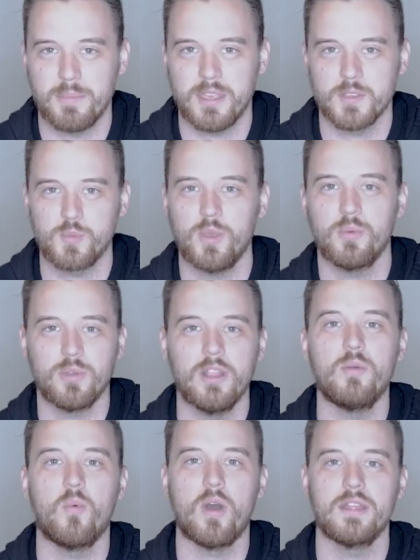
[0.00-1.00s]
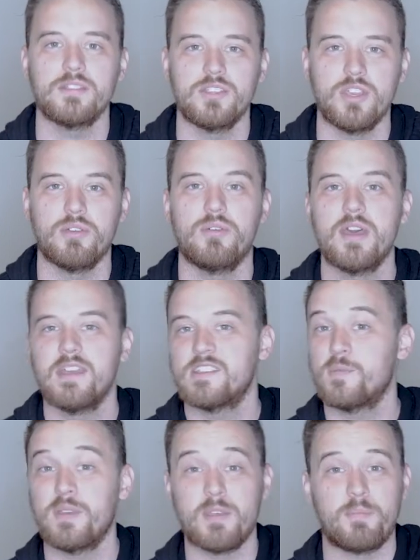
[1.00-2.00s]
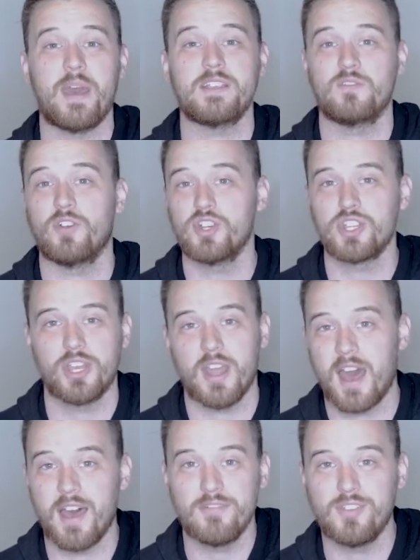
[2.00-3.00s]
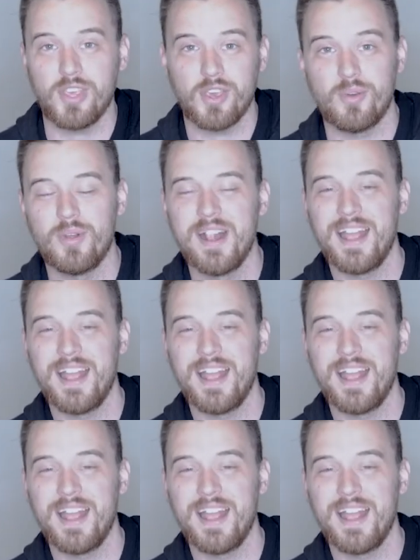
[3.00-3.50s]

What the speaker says: because we really want you to be the best version of you,